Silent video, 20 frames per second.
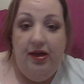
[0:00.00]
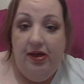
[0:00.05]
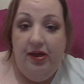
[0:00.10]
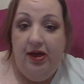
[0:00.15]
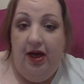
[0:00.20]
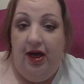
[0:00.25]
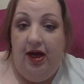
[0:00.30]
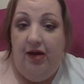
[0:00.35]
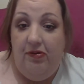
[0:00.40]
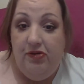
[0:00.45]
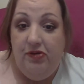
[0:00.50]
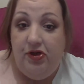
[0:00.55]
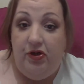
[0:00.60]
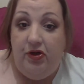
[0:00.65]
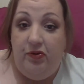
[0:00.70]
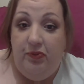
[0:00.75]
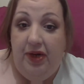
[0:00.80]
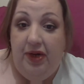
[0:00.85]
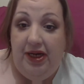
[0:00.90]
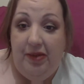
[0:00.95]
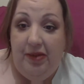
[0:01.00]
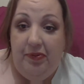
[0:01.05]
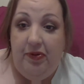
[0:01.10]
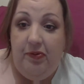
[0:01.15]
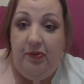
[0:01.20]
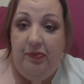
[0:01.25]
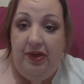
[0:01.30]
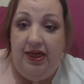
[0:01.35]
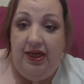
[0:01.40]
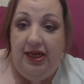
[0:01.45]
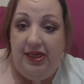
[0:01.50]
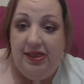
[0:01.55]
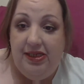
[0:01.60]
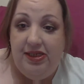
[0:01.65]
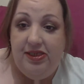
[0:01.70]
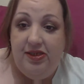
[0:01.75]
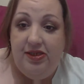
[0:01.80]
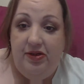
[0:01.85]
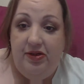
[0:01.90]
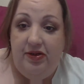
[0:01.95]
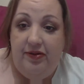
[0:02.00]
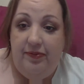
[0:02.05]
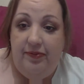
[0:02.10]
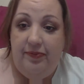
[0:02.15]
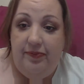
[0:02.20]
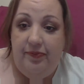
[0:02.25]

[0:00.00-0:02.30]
Hold on while I put my glasses on.